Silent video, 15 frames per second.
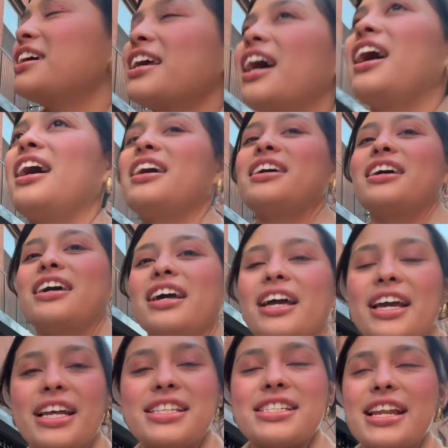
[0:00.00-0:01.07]
Yeah.
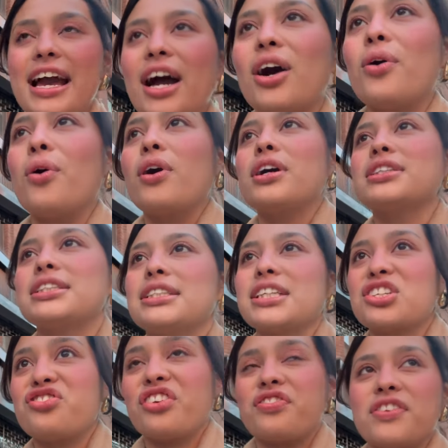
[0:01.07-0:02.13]
It's now
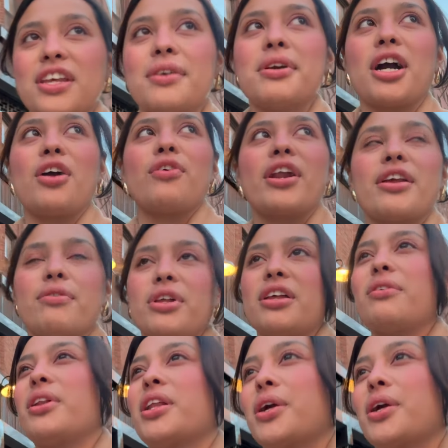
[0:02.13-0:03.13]
6:50. We got ready really, really